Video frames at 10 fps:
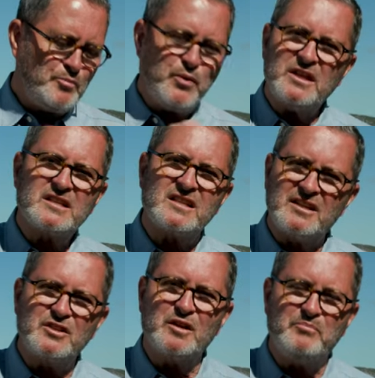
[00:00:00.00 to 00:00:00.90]
You put this
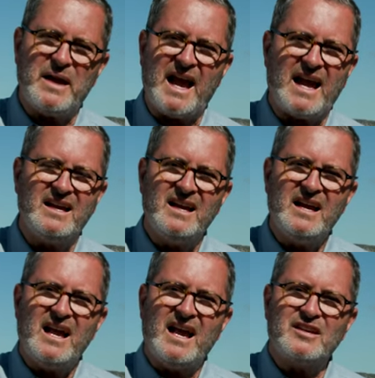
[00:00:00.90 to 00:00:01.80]
lens in your bag,
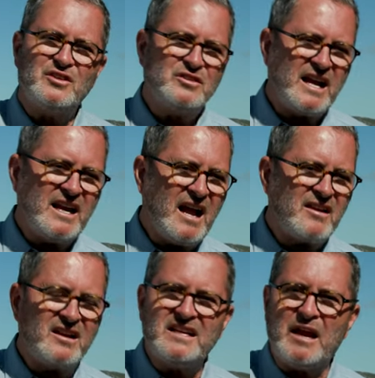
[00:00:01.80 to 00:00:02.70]
and as you take it out on a